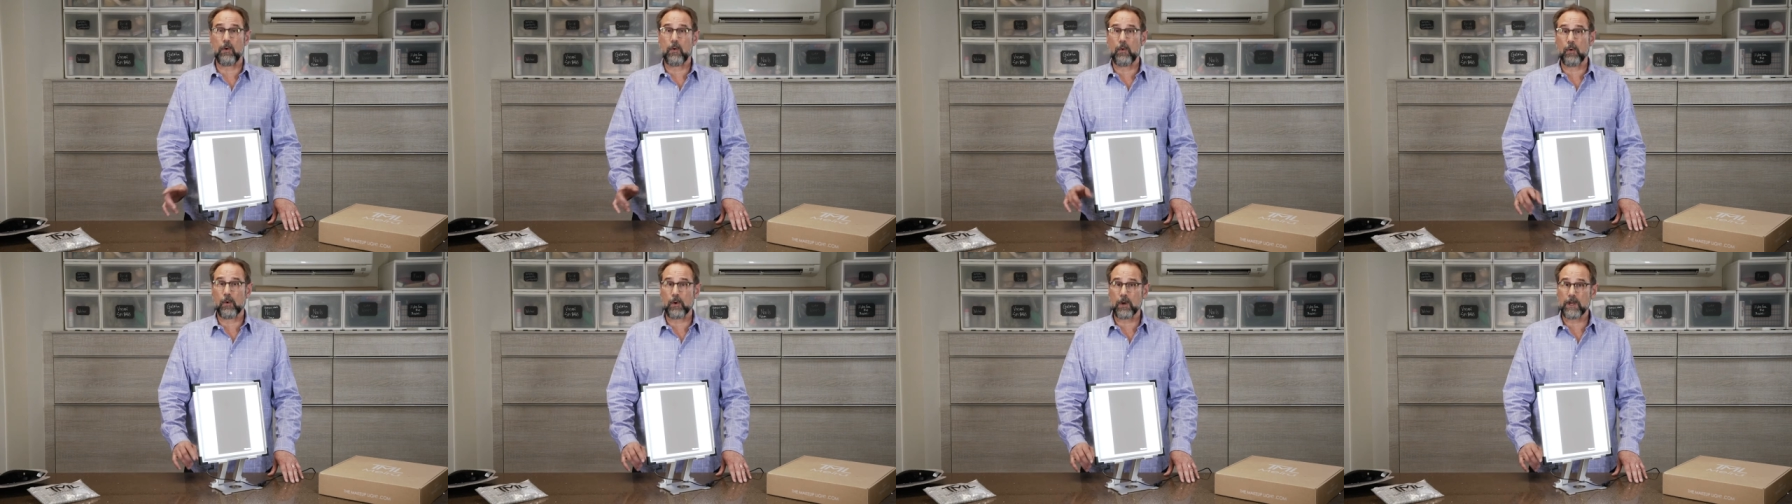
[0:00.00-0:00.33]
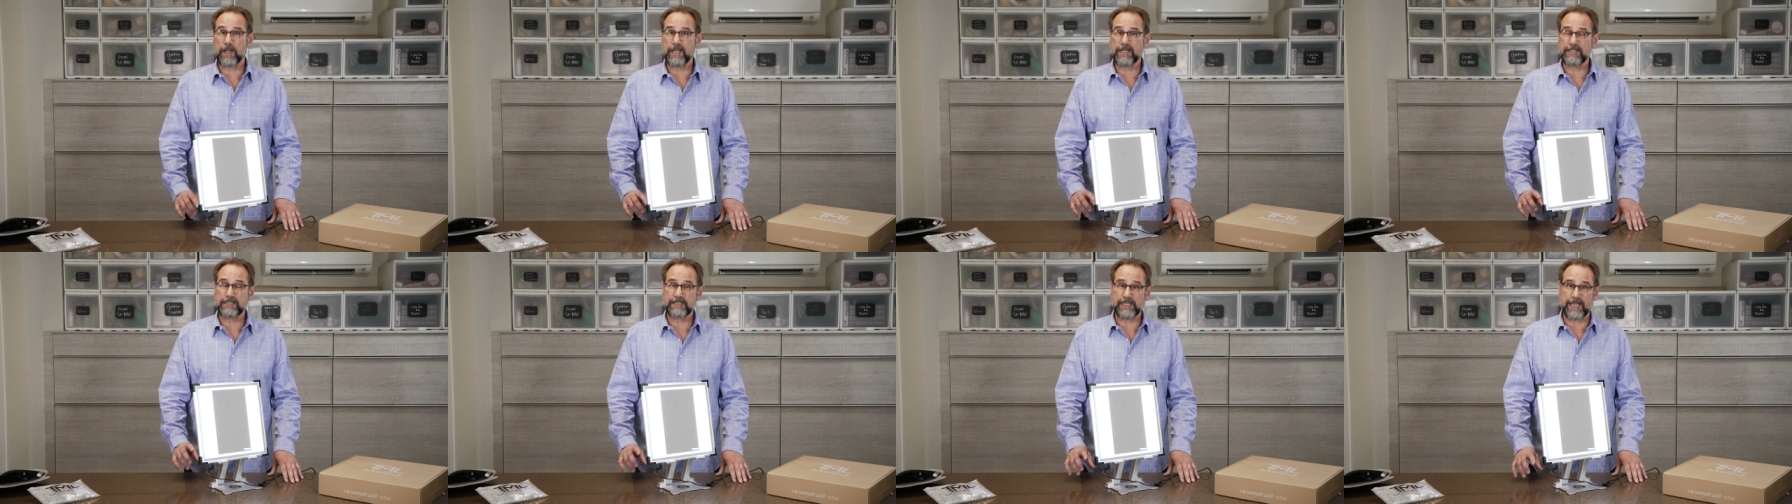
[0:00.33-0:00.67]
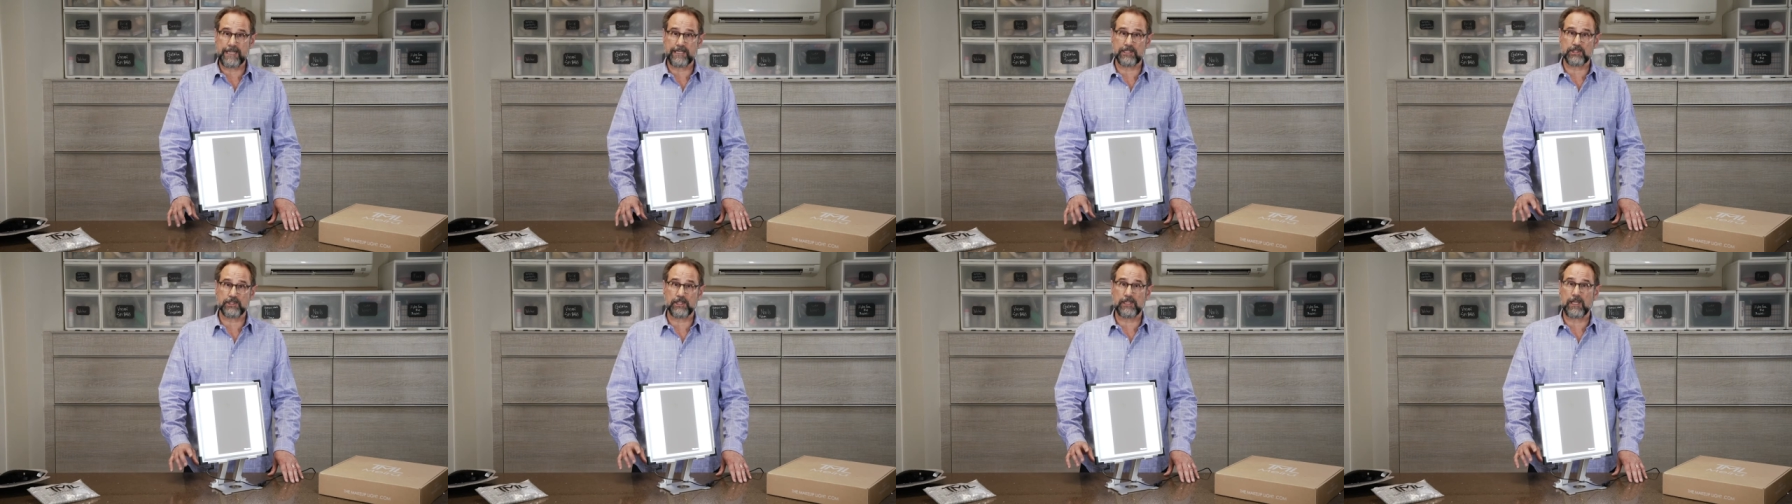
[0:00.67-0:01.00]

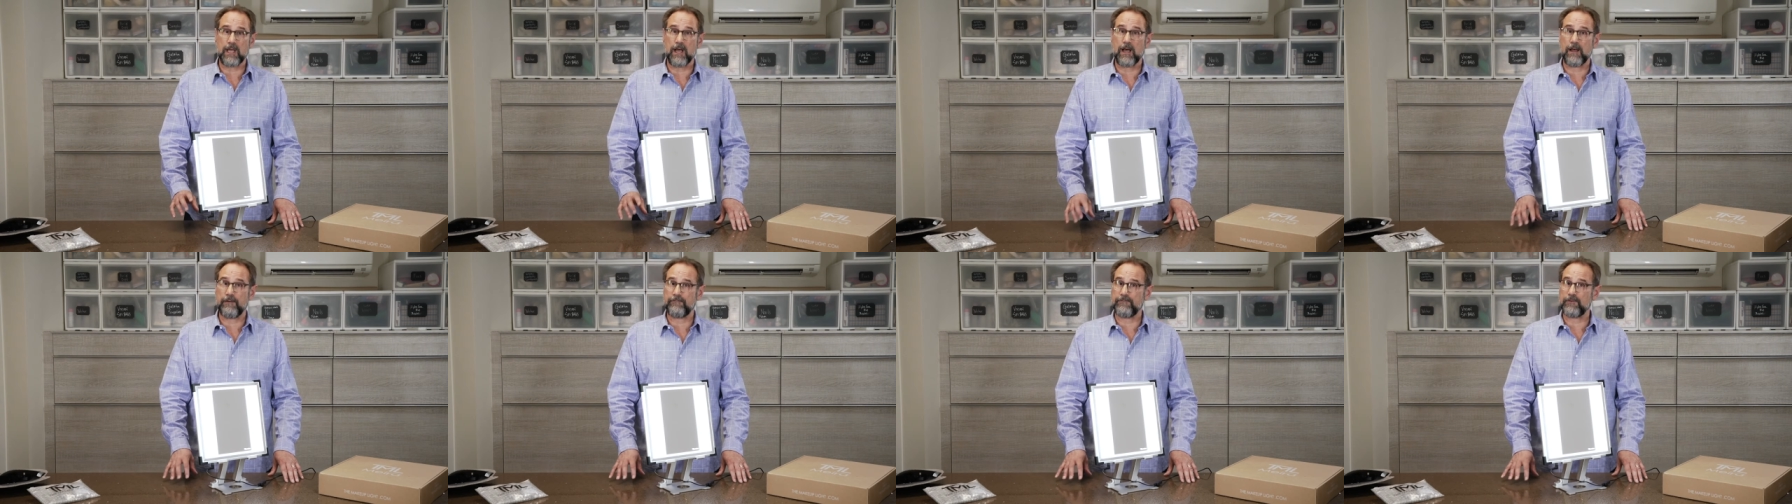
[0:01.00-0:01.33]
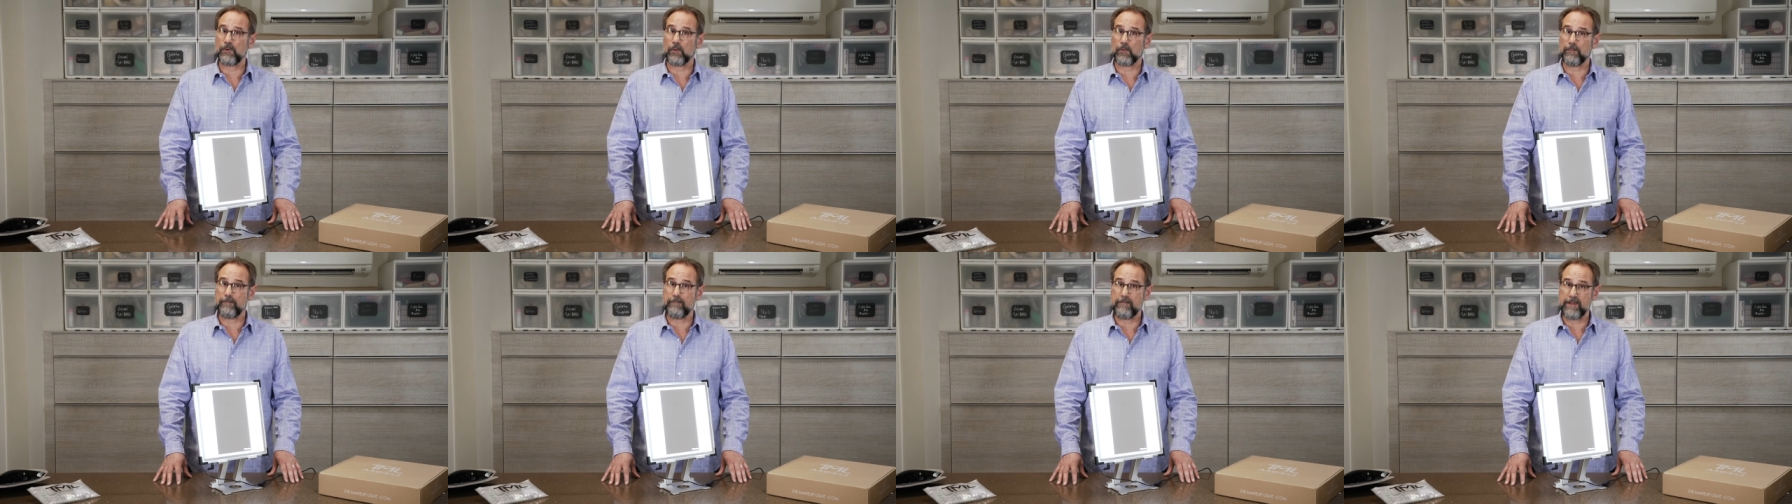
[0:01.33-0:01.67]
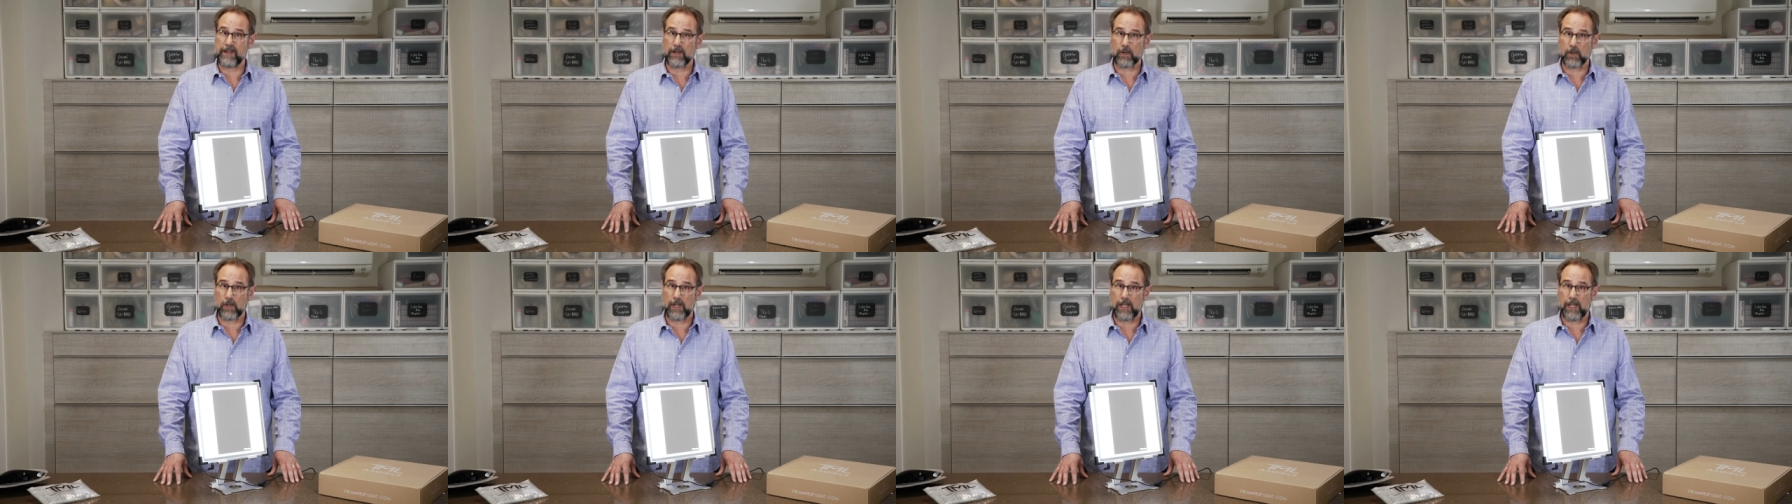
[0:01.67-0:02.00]
orientation of your
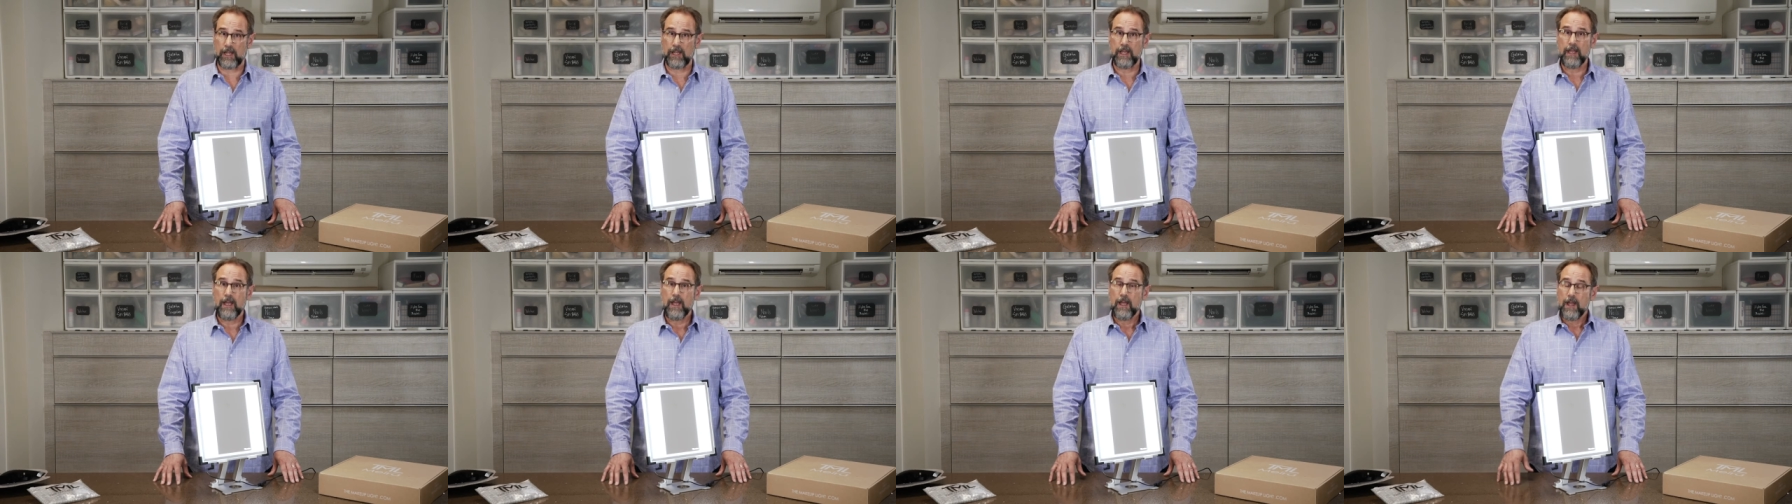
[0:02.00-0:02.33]
mirror.